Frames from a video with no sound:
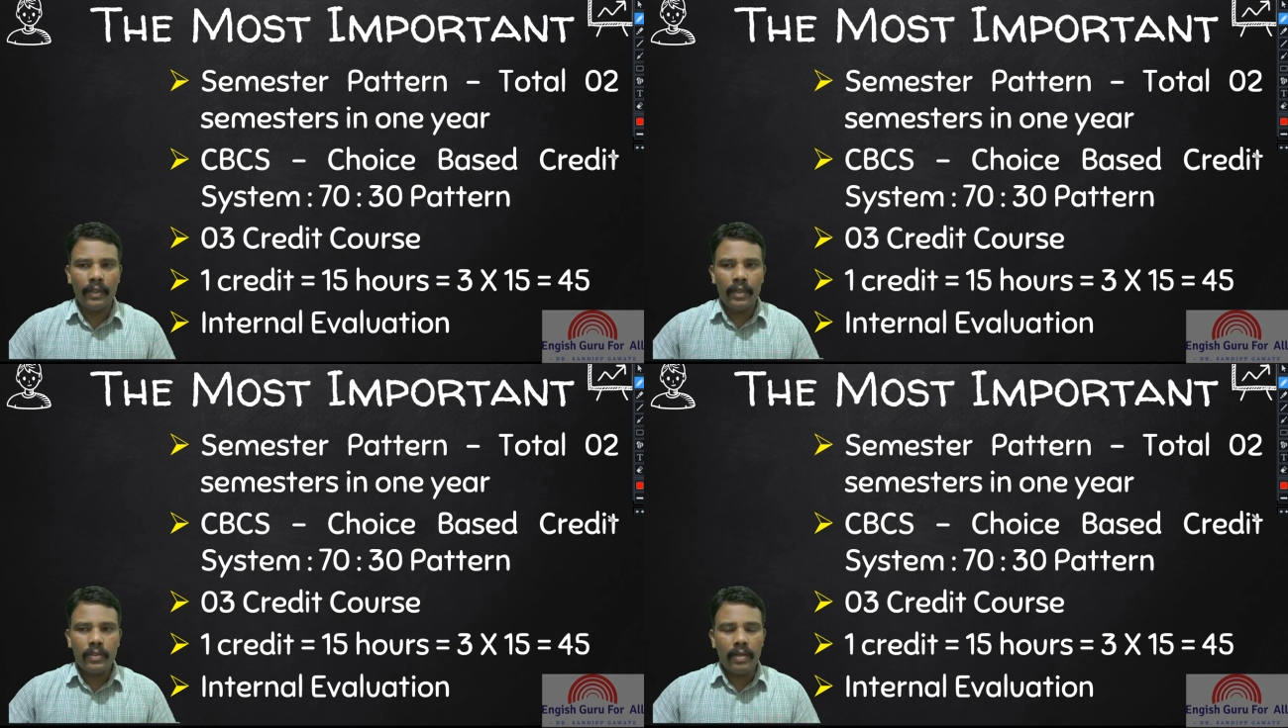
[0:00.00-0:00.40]

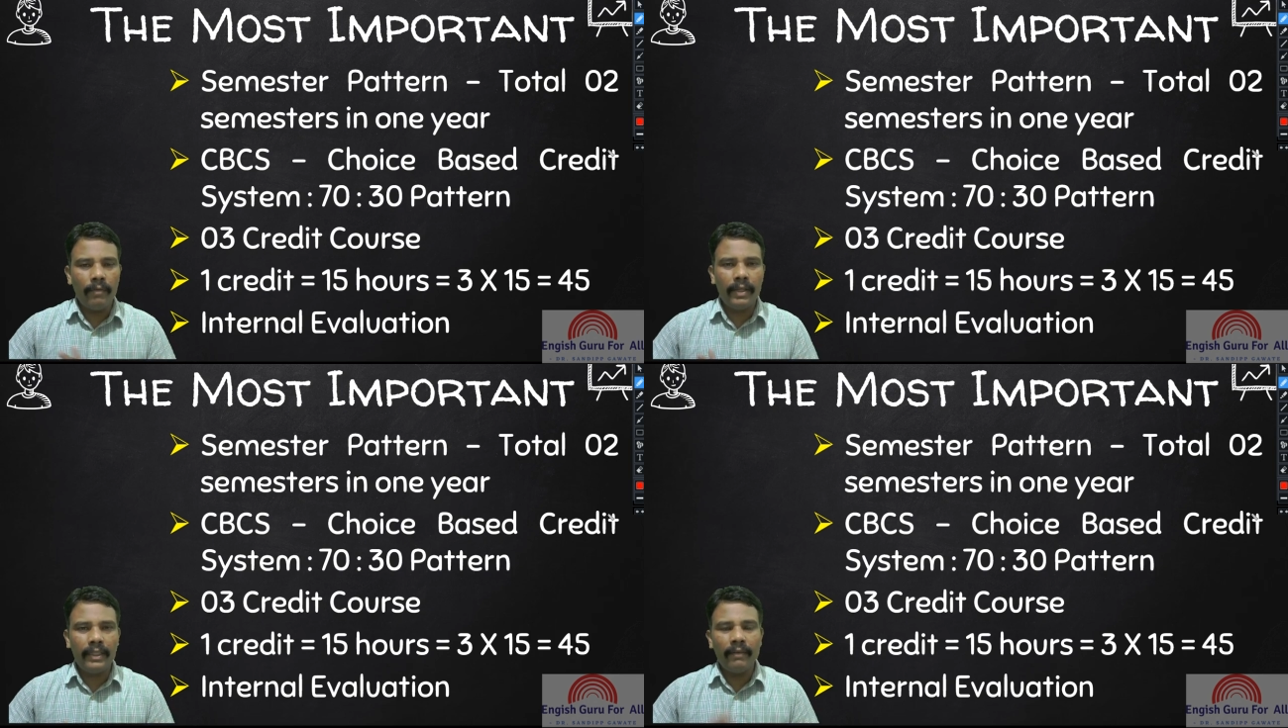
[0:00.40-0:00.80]
So
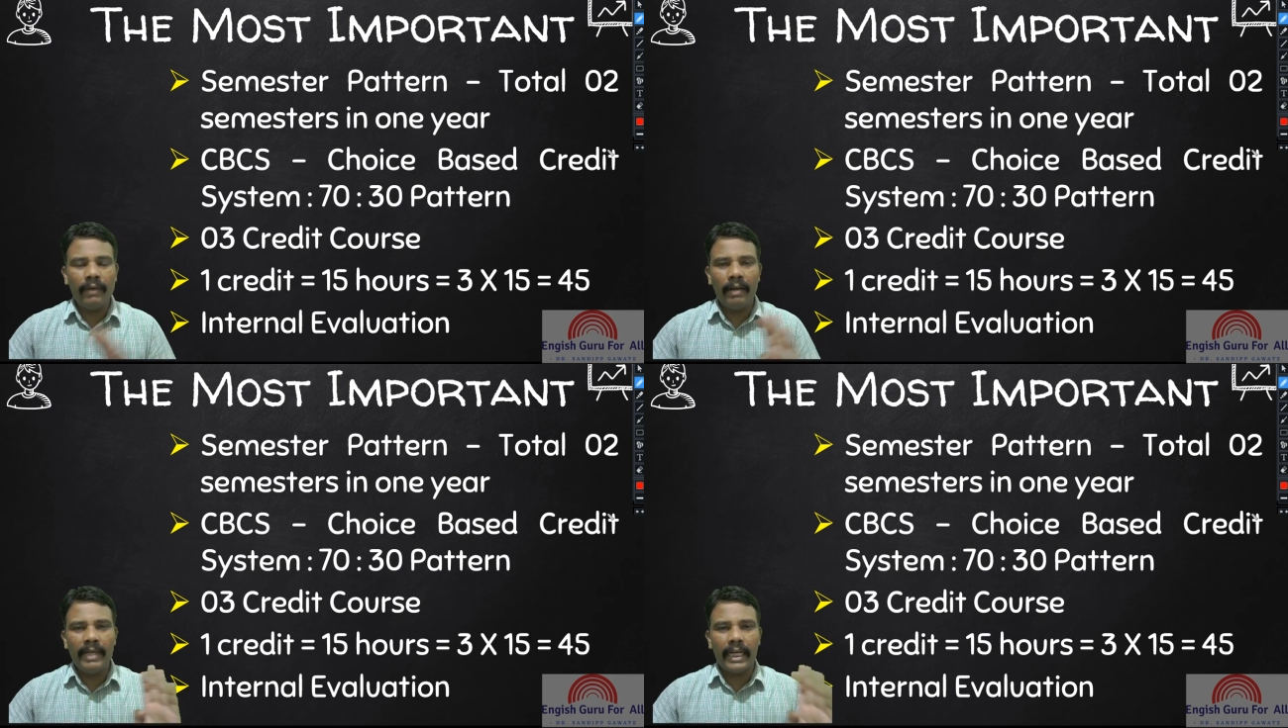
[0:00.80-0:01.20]
everything
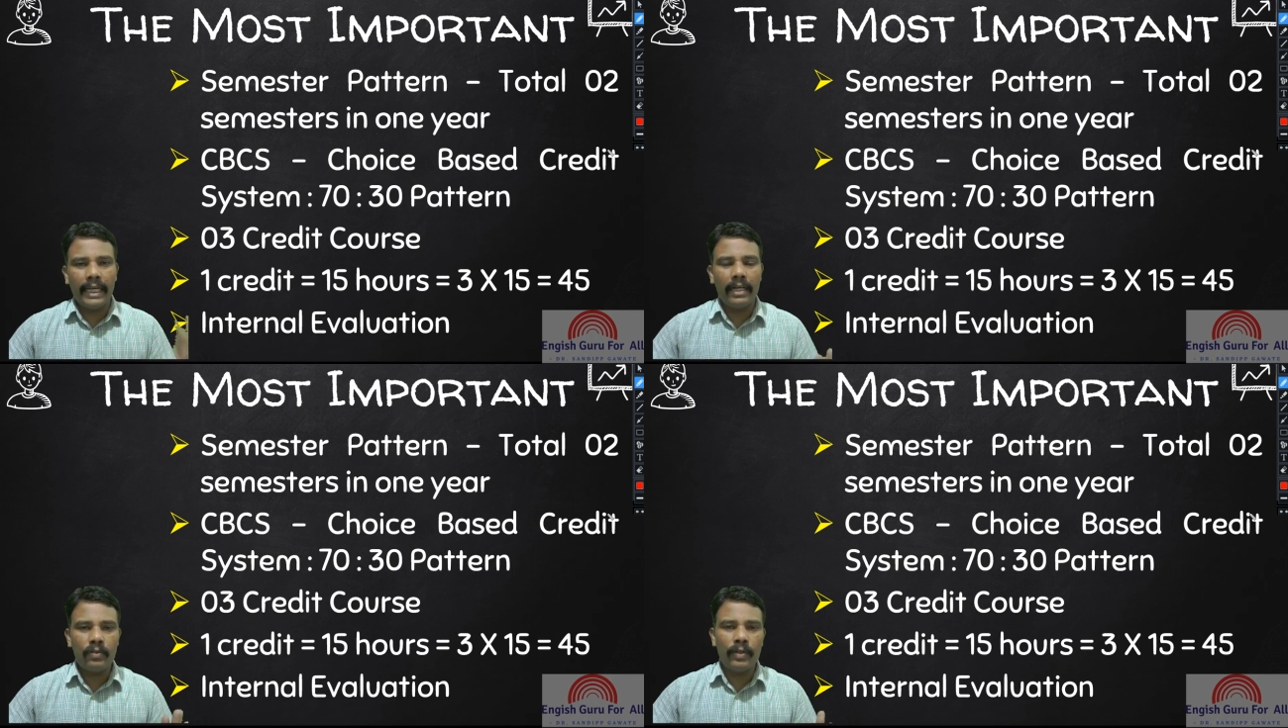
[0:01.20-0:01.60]
will be
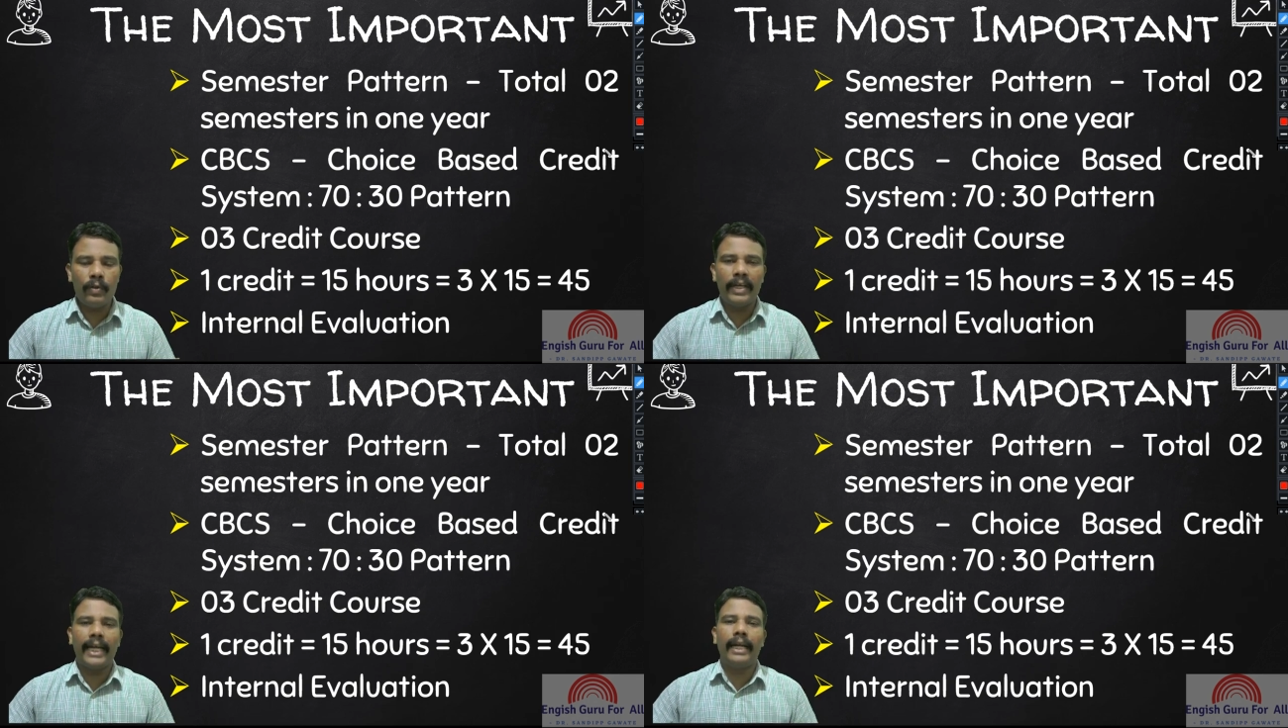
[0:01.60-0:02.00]
clear, so
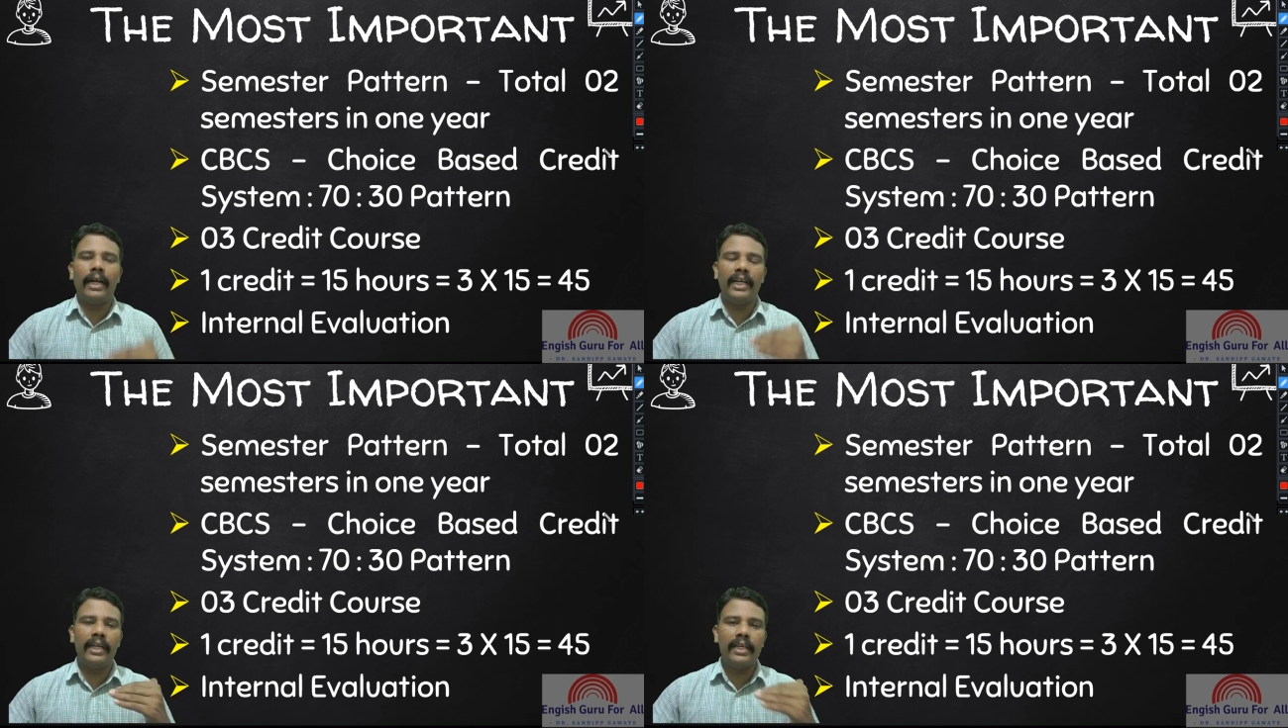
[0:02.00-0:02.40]
you can
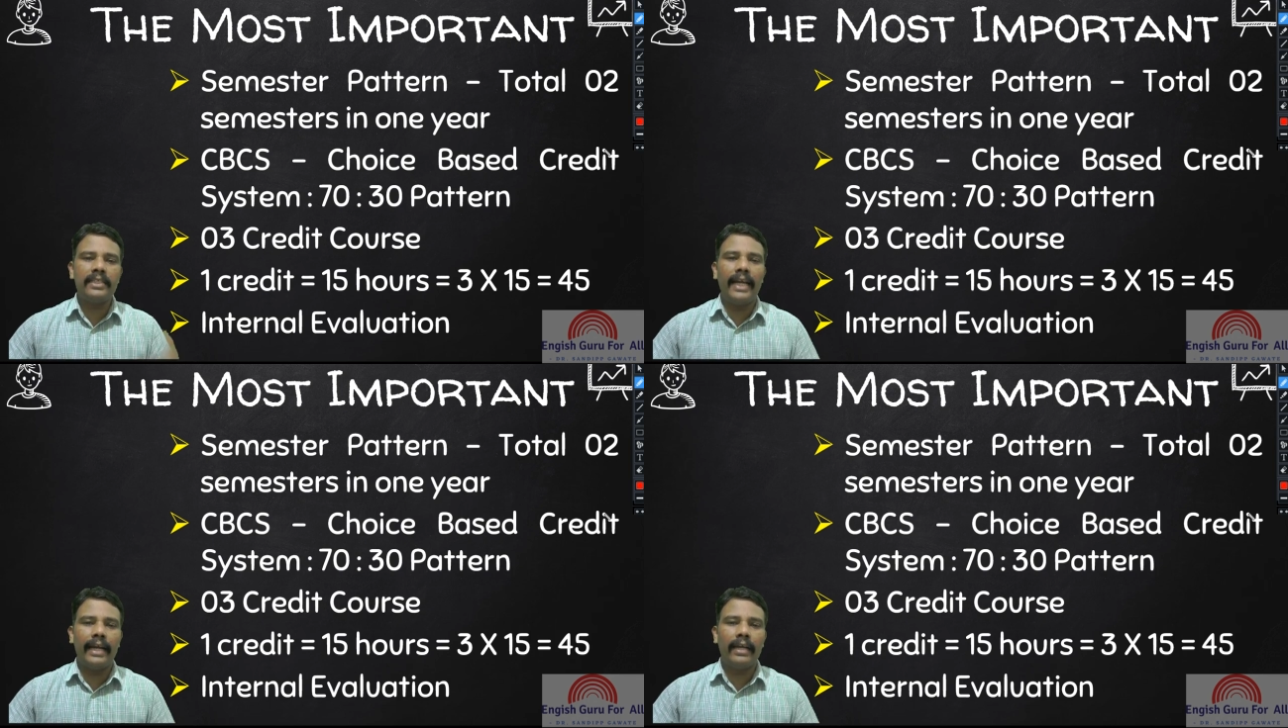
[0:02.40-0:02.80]

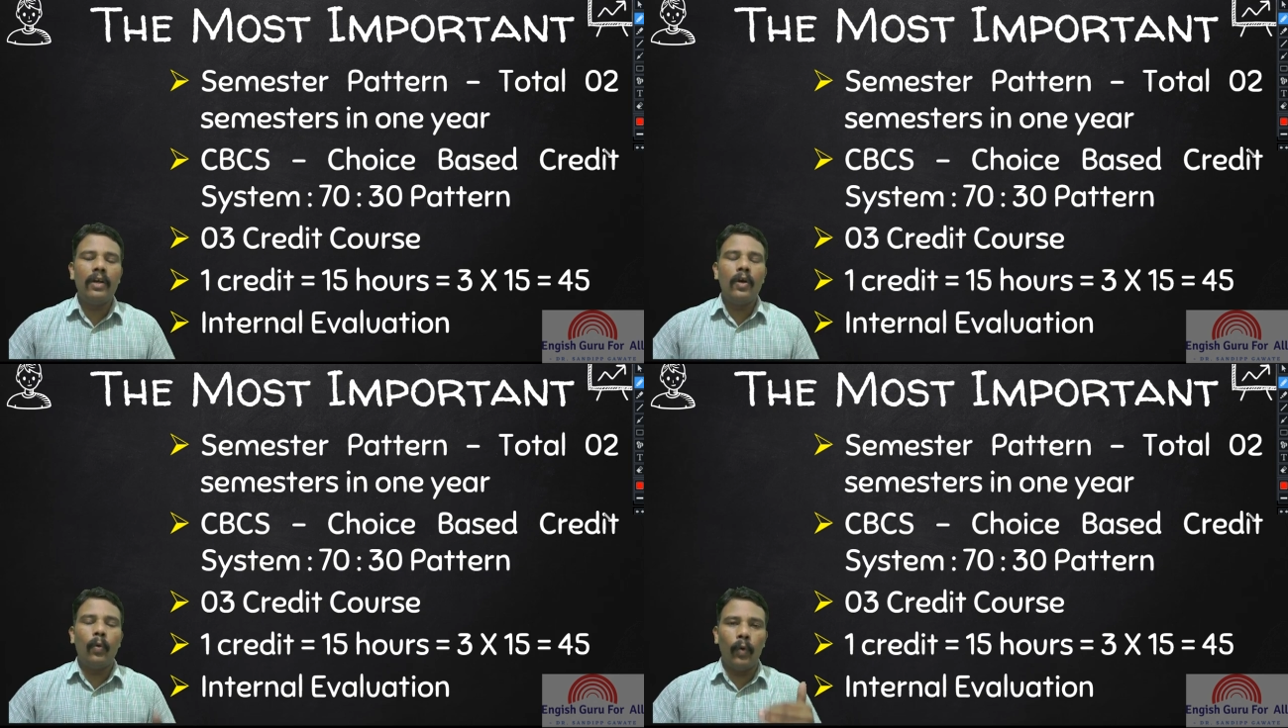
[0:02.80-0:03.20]
understand
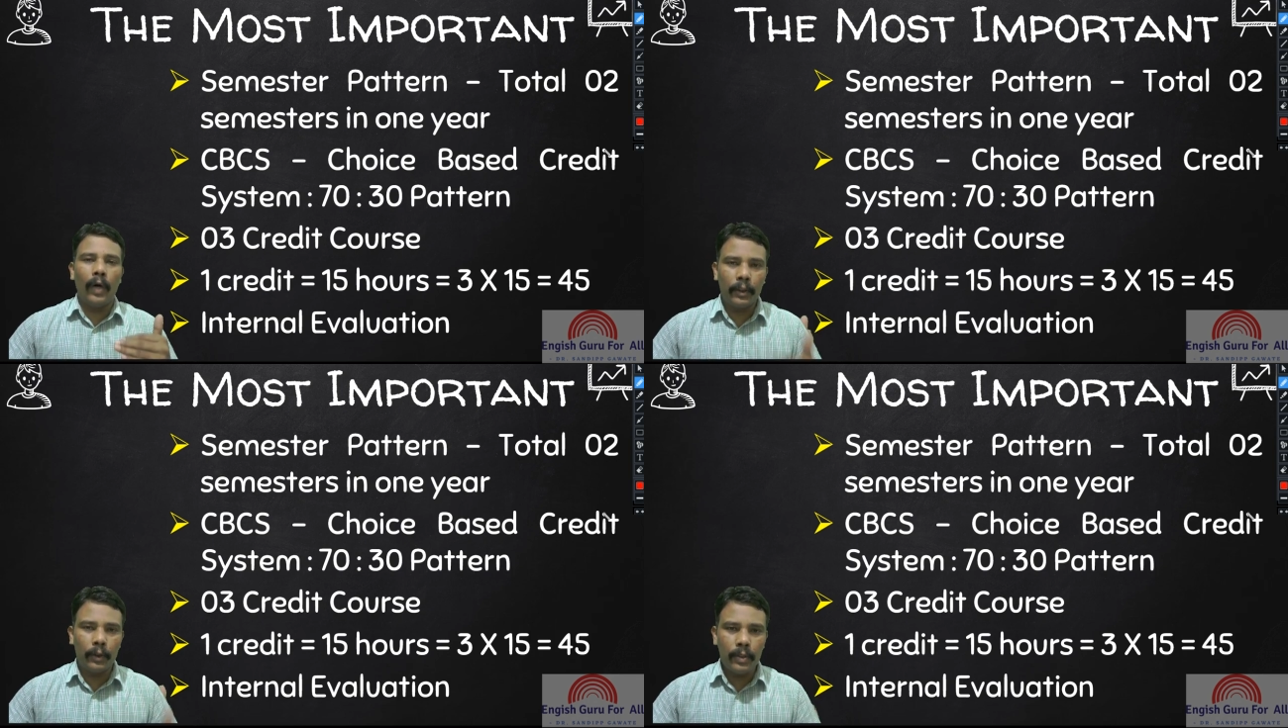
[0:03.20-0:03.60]
what to